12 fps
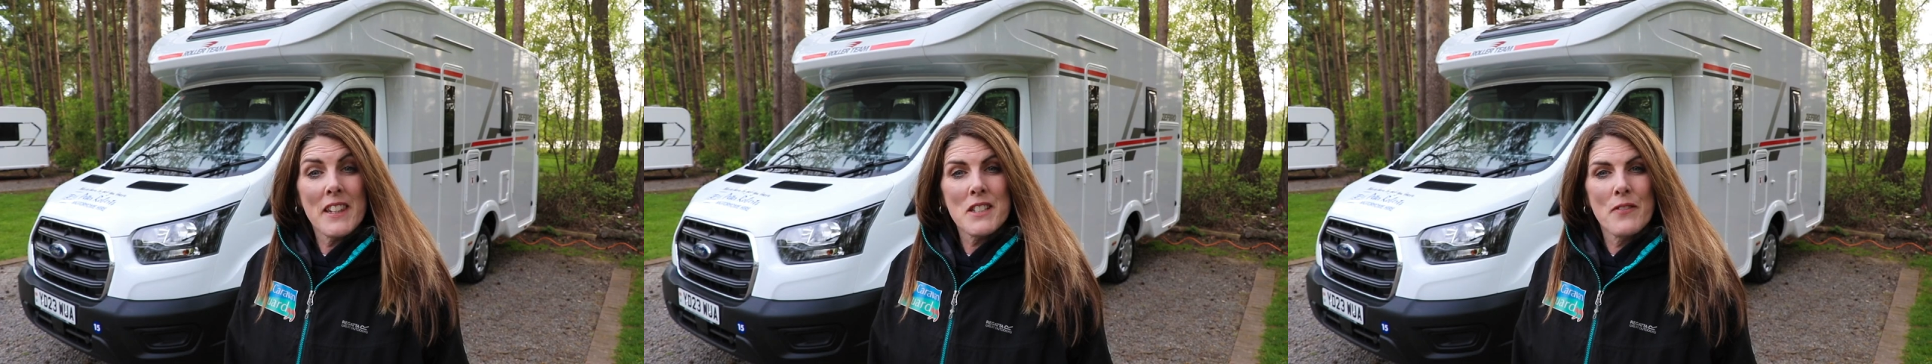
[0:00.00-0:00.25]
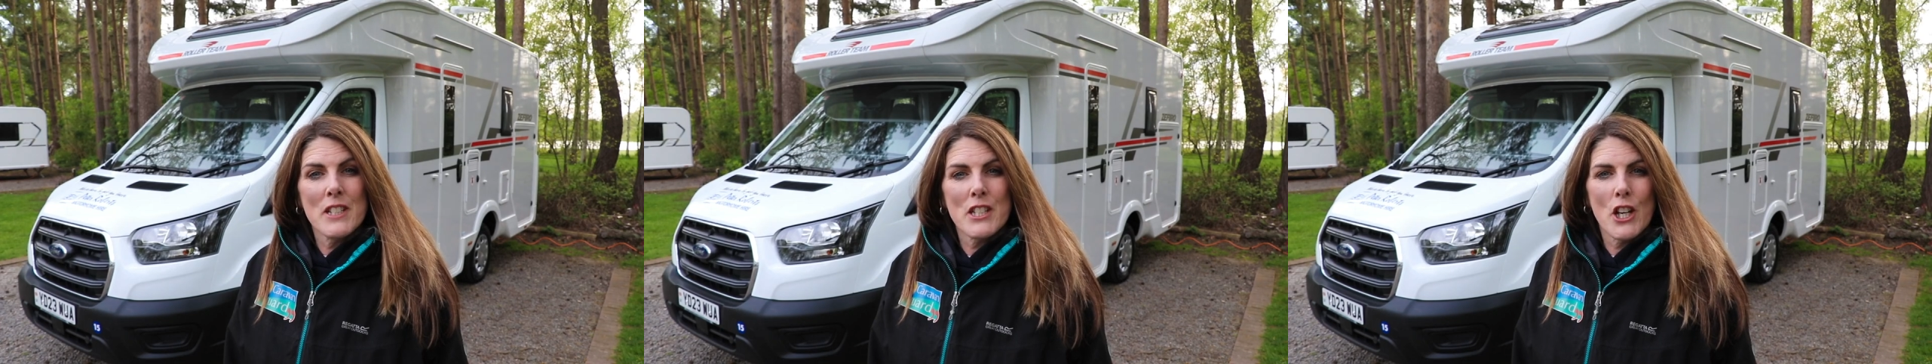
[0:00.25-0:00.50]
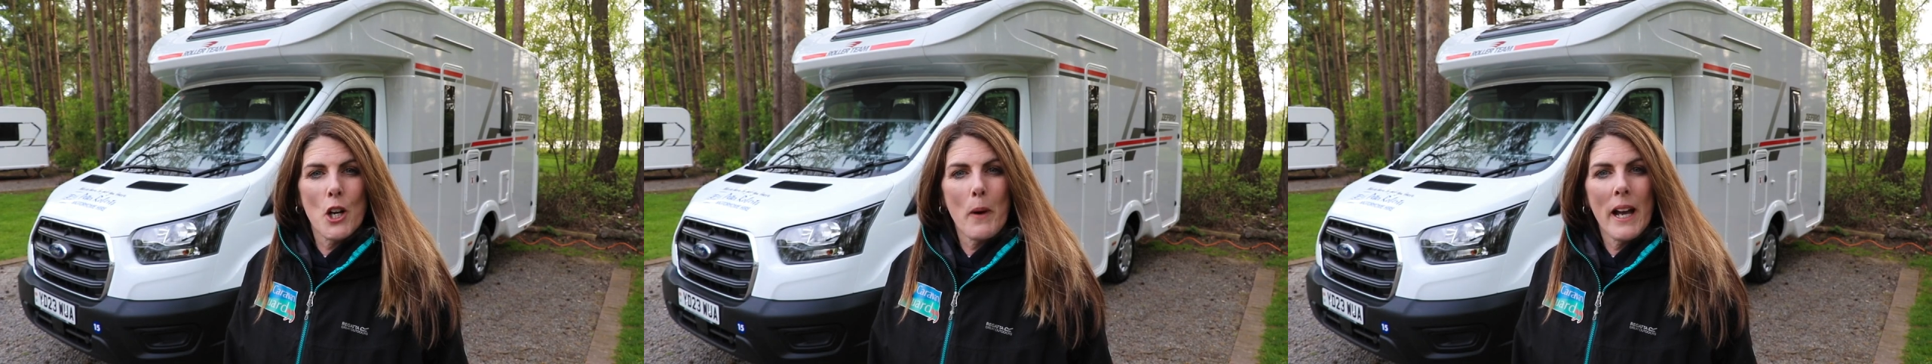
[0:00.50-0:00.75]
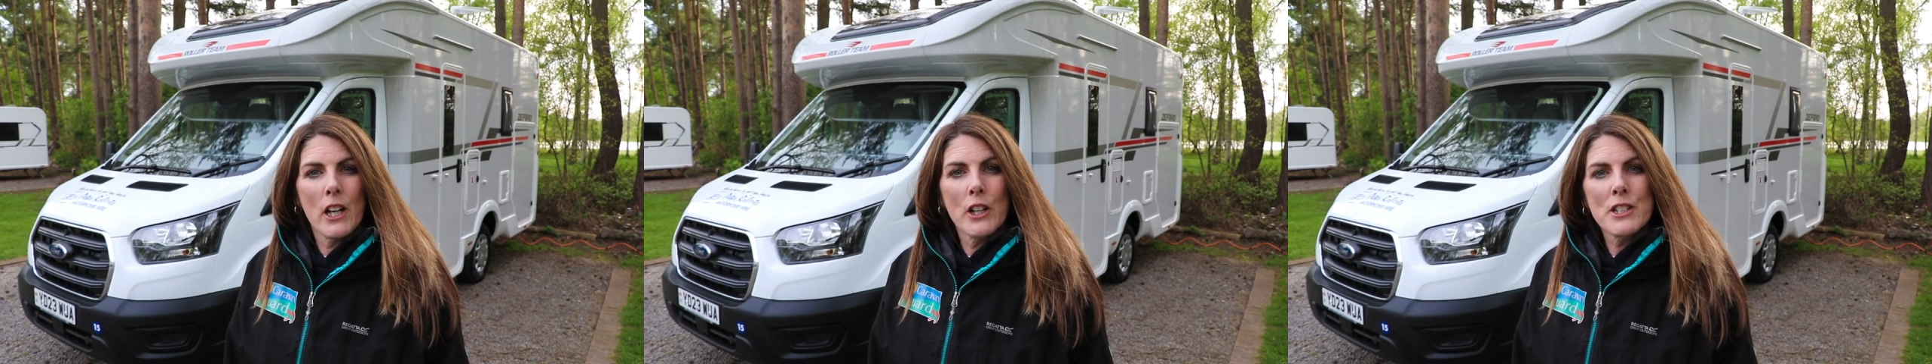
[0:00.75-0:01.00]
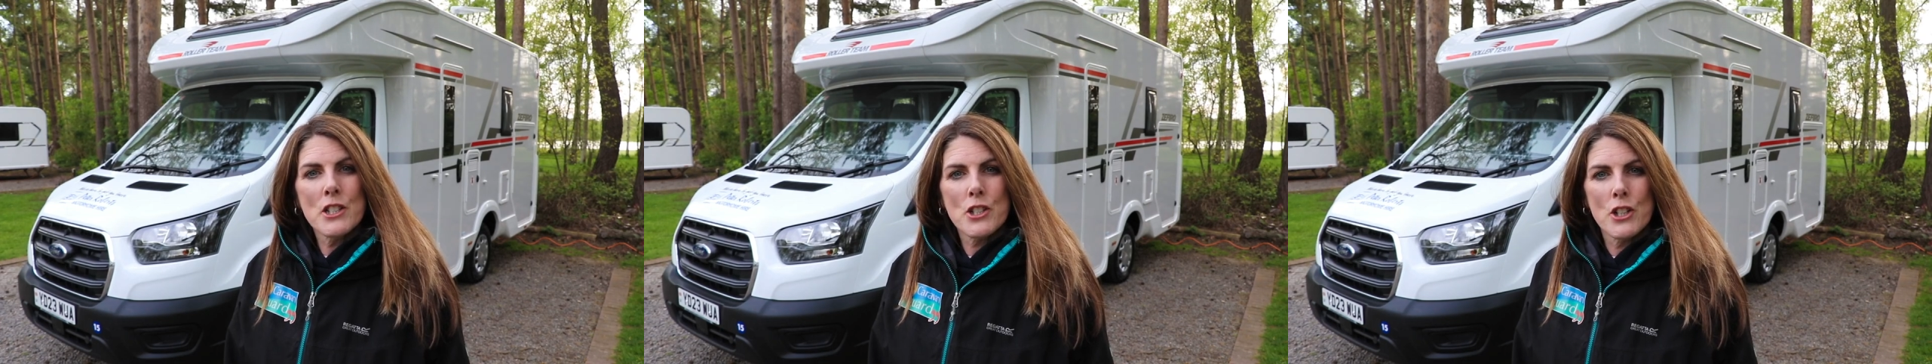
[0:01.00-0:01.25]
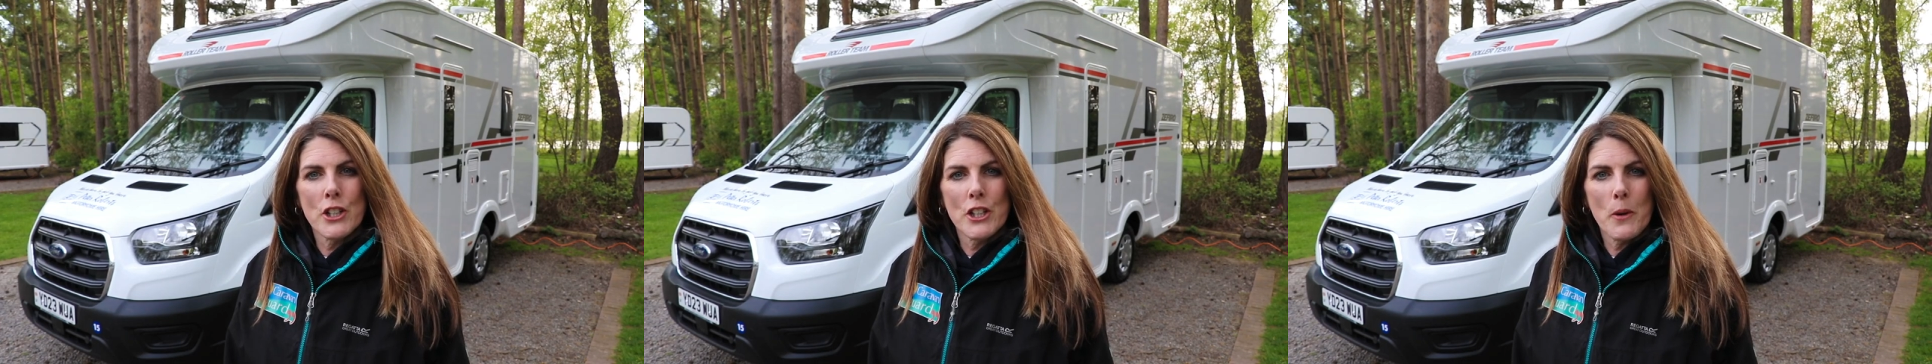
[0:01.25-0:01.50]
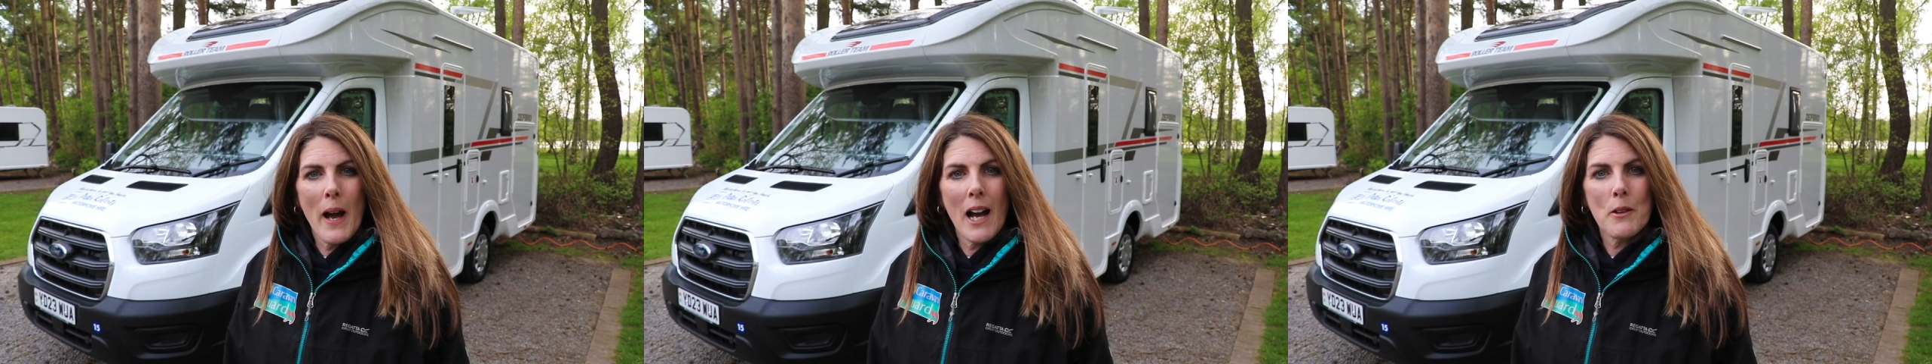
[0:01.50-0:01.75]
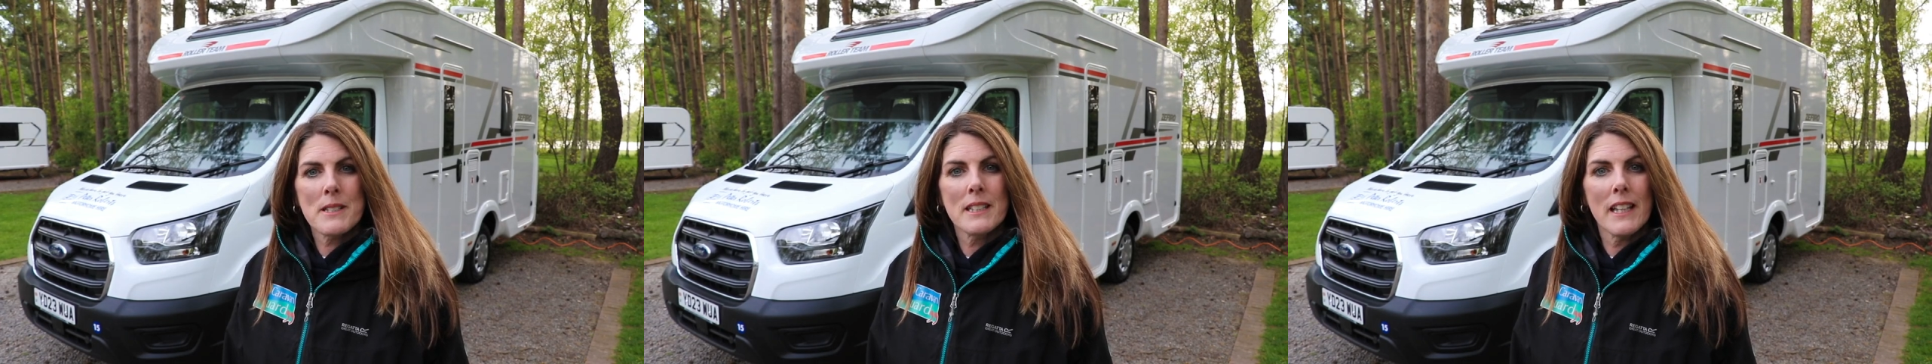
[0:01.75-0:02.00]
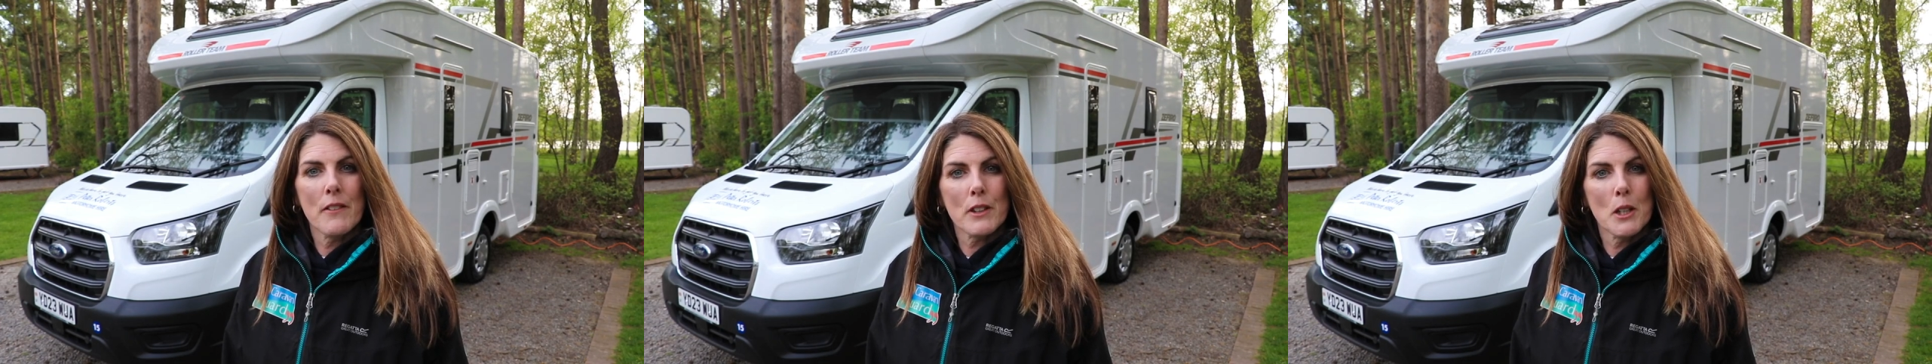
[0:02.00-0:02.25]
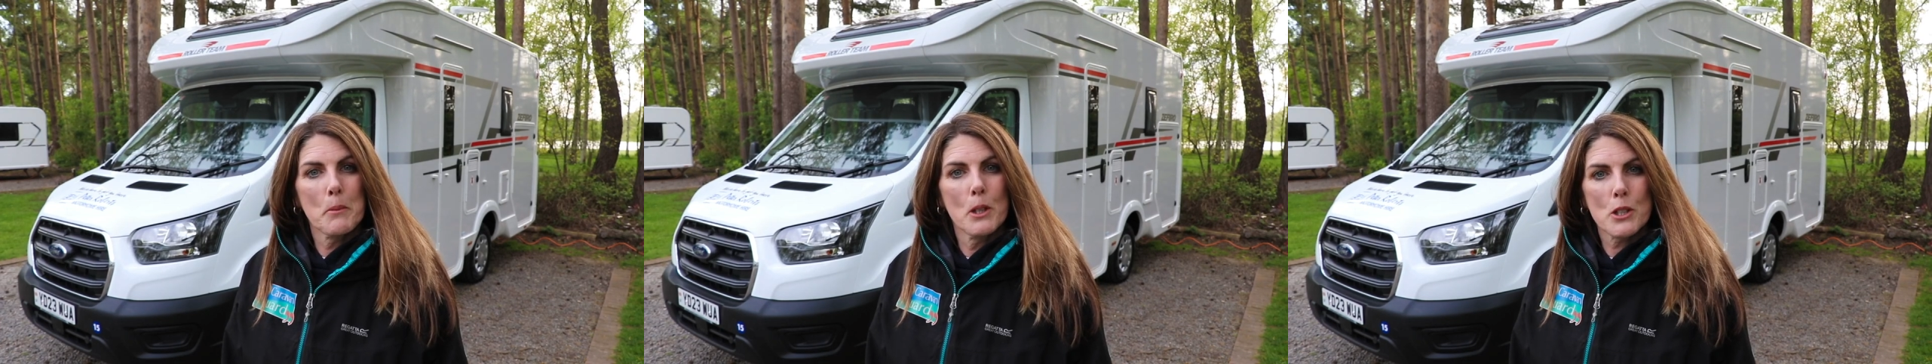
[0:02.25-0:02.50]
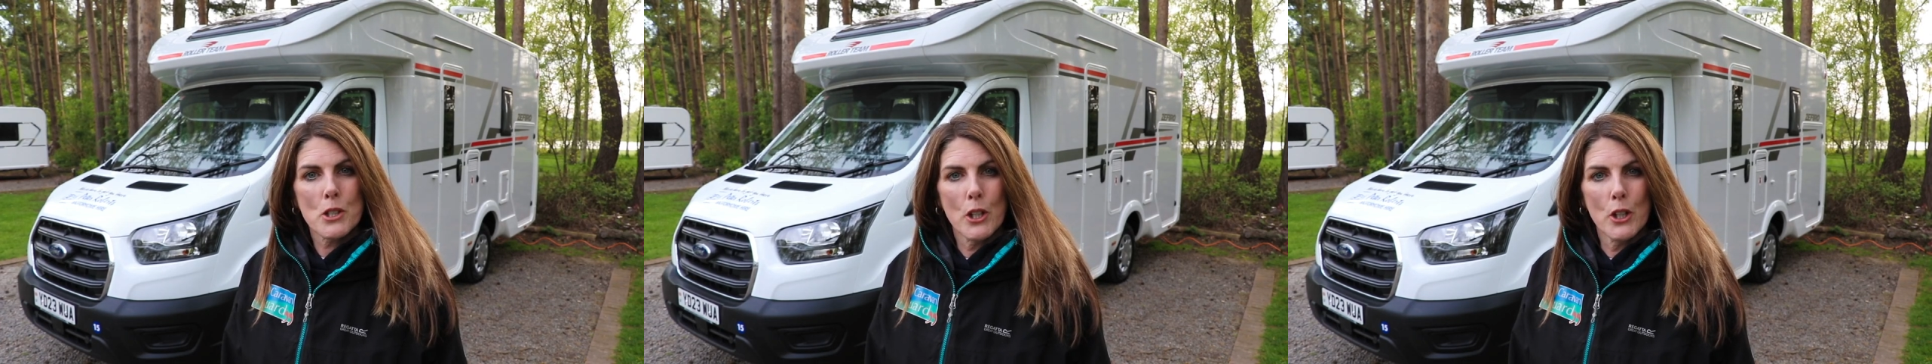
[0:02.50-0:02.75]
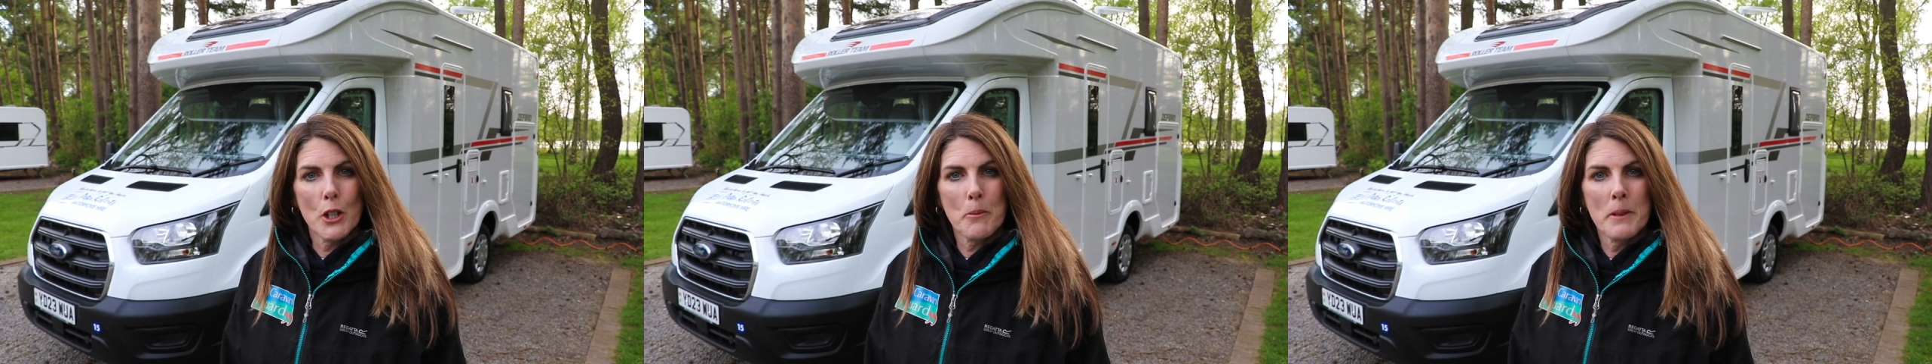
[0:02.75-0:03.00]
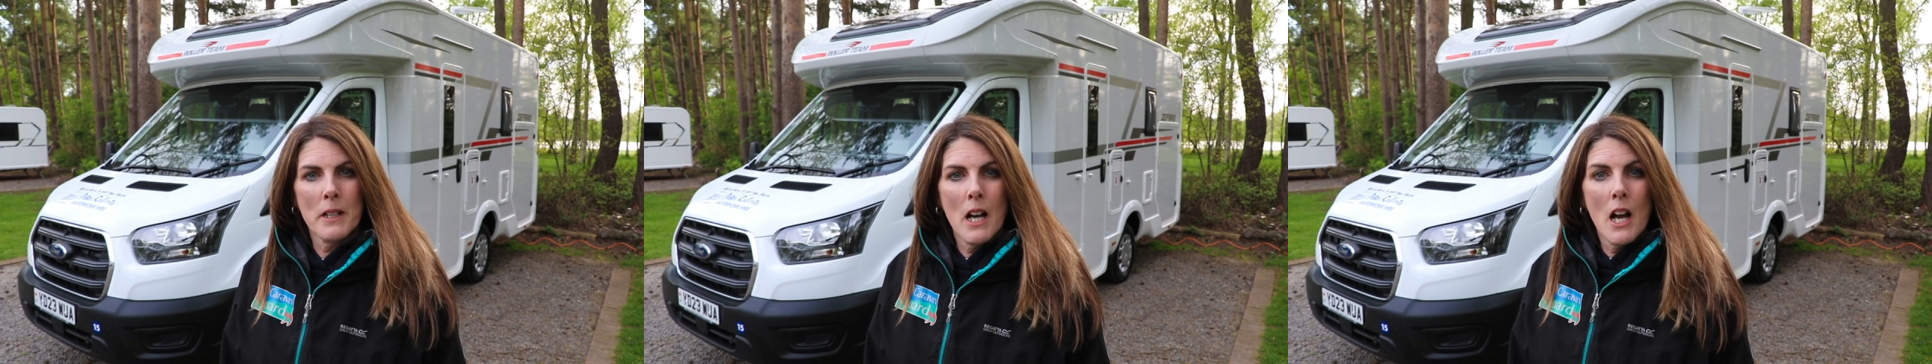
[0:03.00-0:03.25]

this video we're going to show you how to level a motorhome.